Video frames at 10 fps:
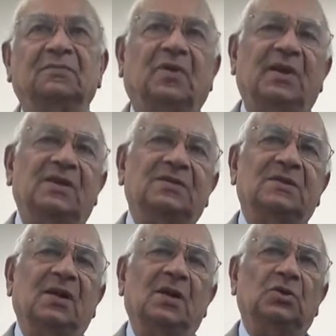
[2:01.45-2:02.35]
trees.
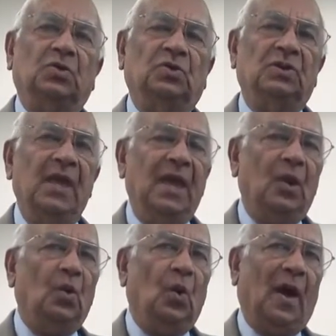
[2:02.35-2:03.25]
So they
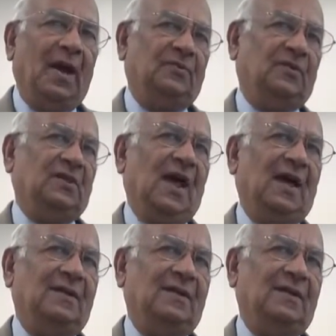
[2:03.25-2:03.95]
go after that.